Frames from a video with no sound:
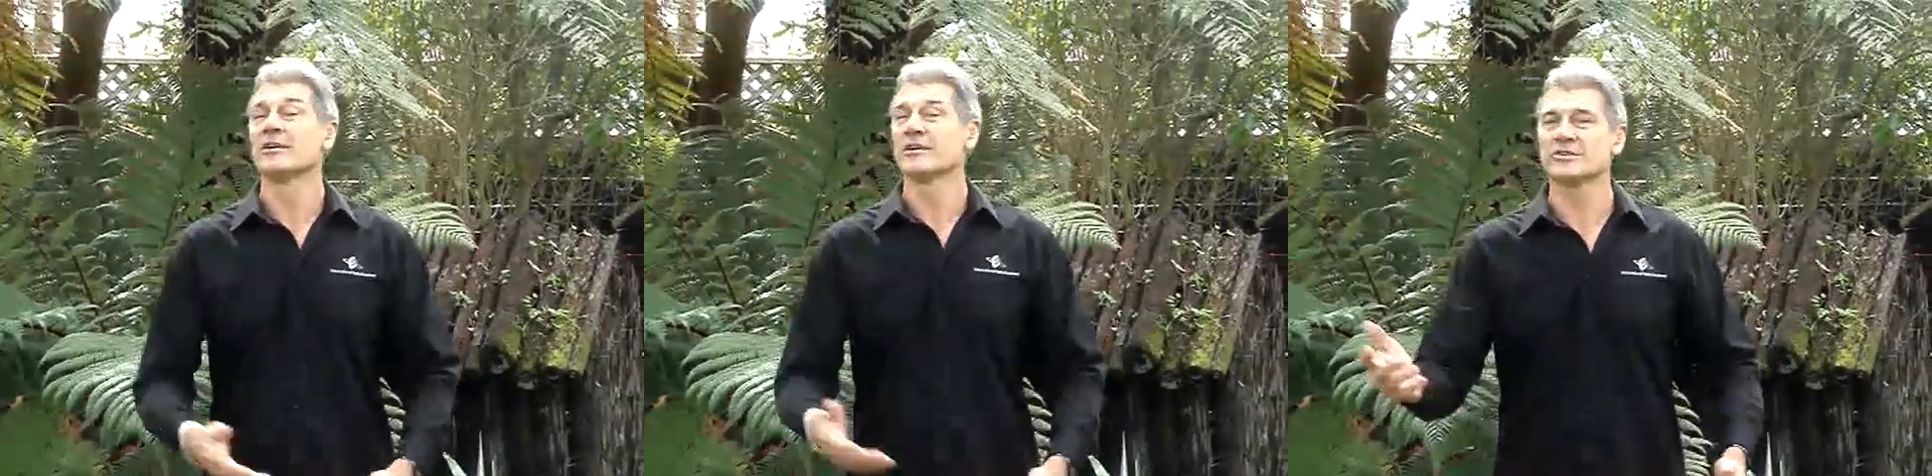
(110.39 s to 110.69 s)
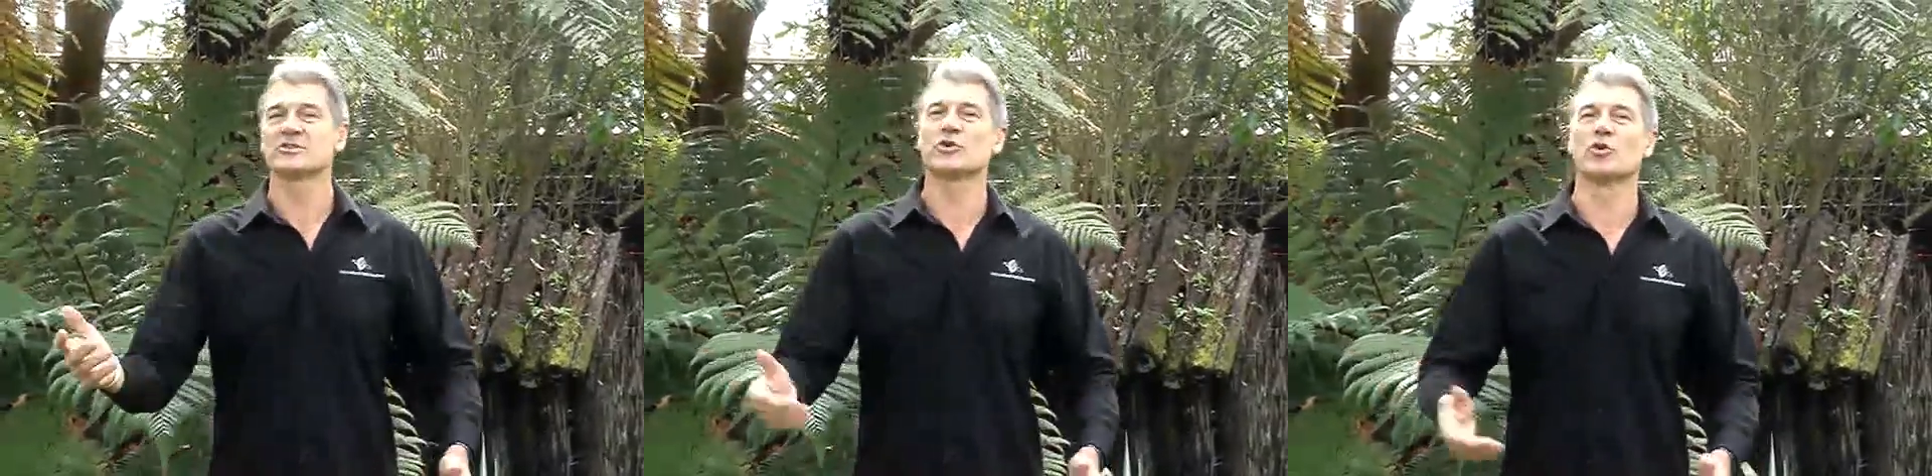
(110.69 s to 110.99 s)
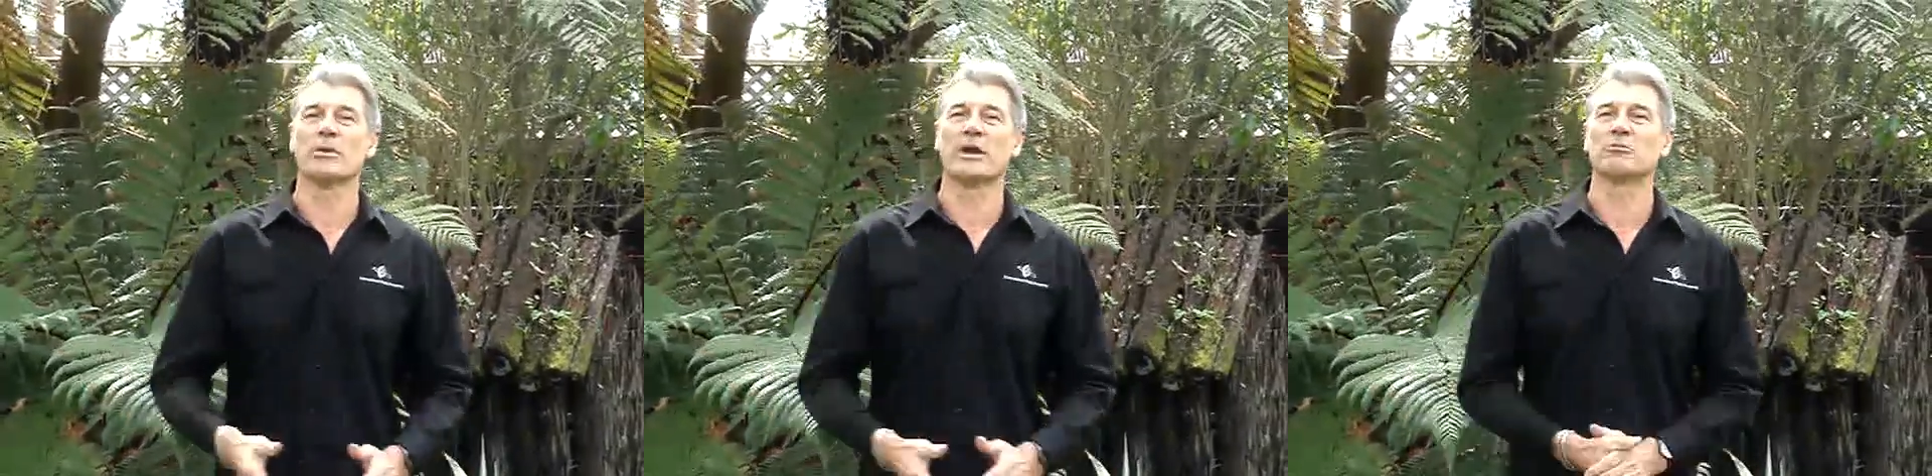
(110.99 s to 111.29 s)
This is
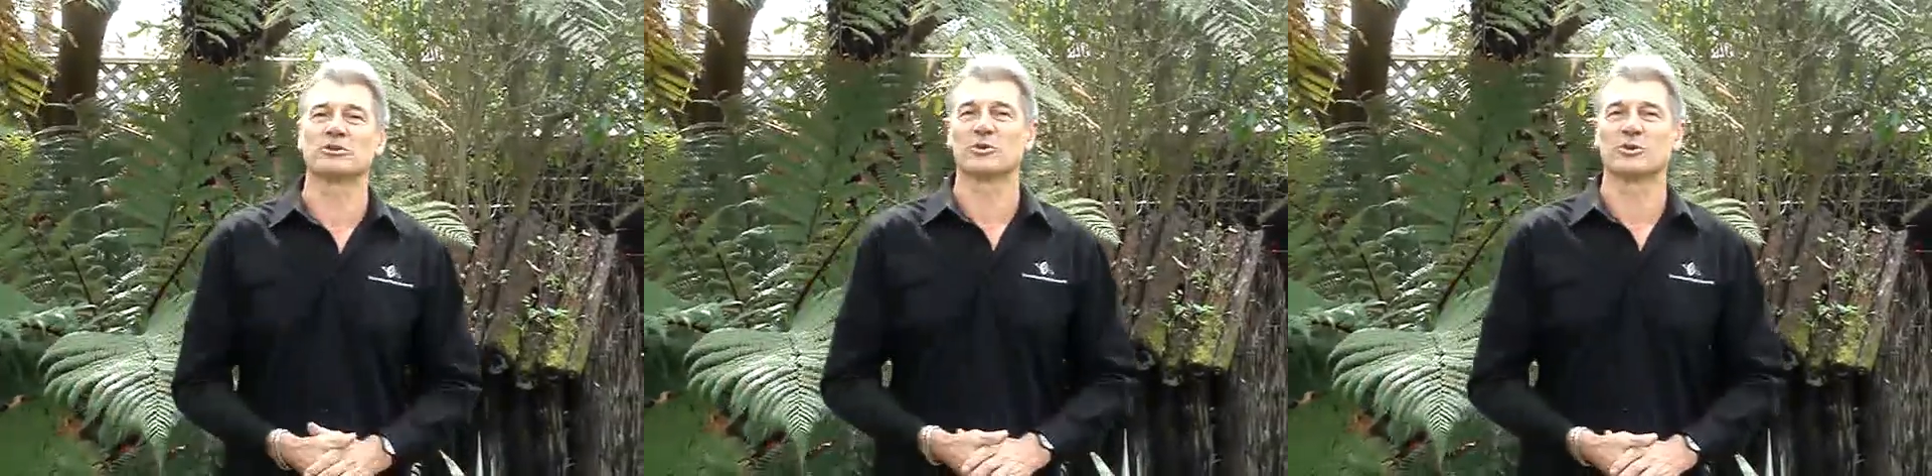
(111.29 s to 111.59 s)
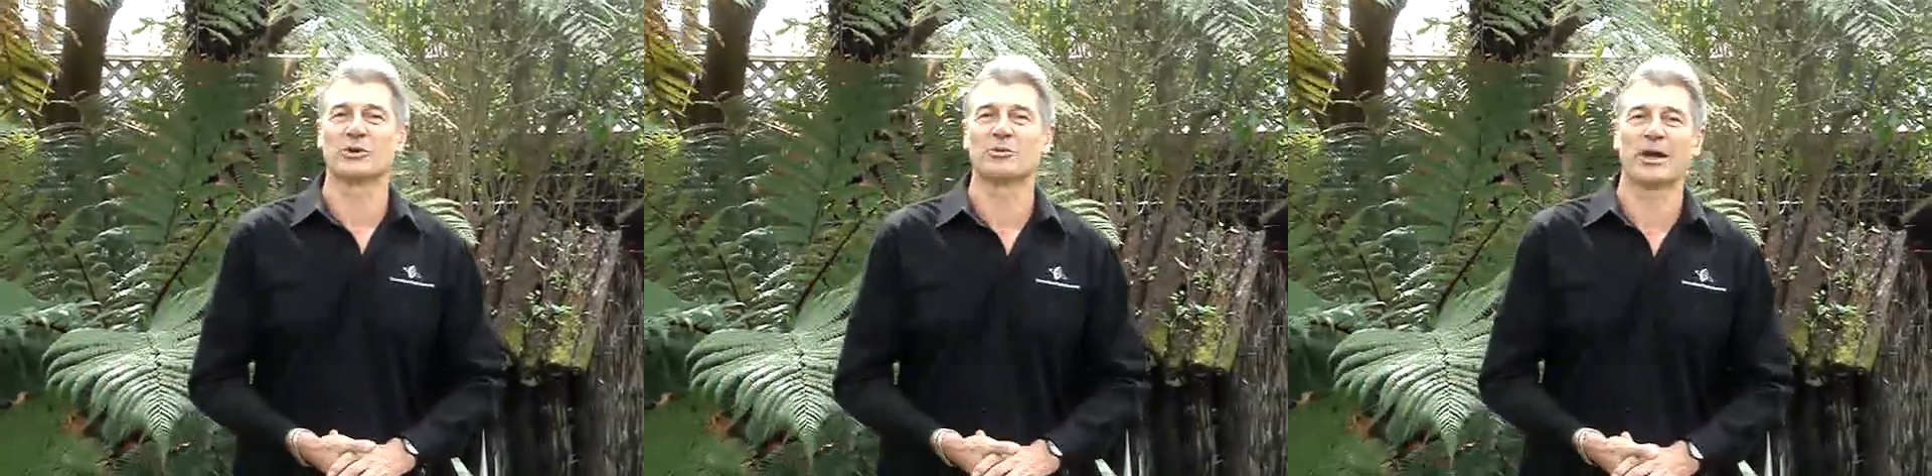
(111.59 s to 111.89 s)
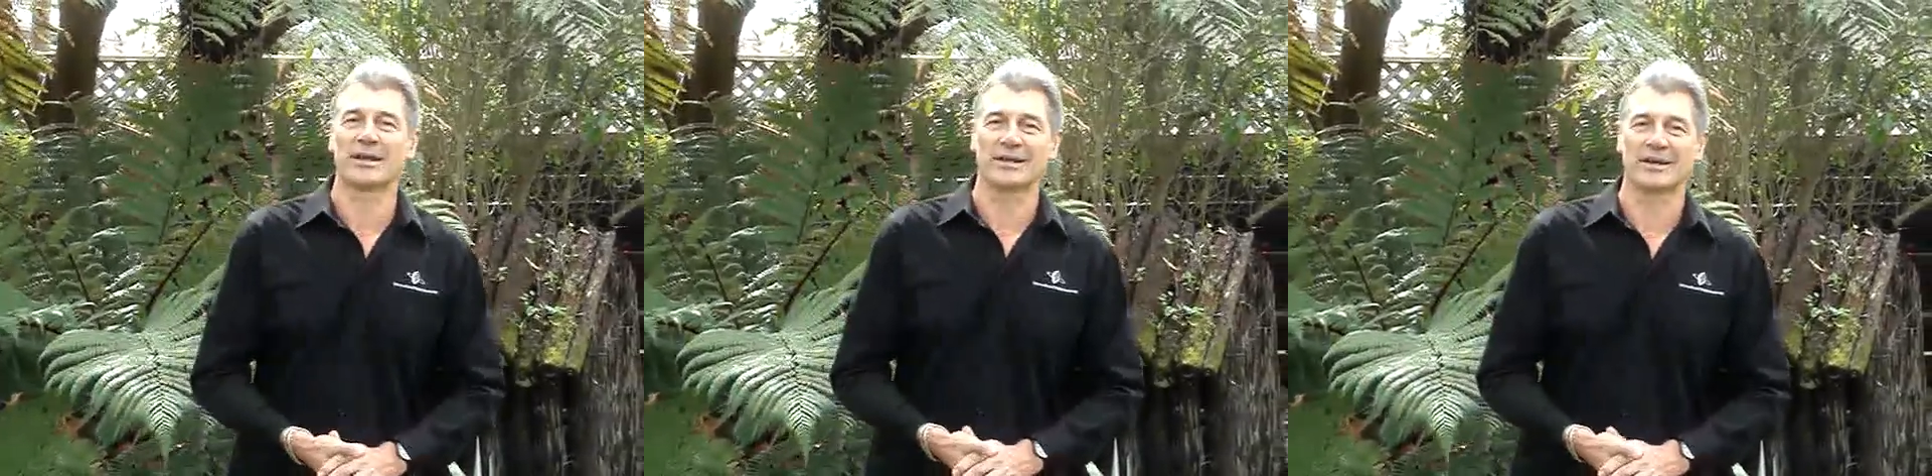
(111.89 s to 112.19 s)
all men we're talking
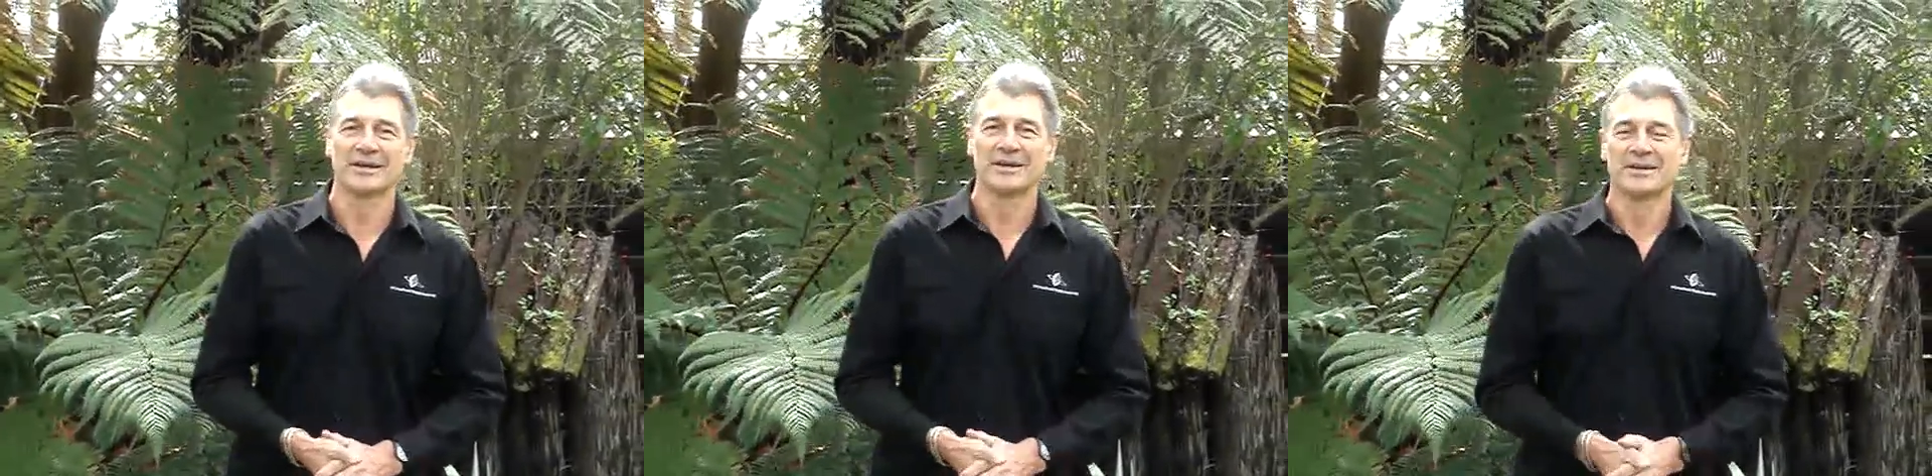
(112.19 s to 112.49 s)
about here.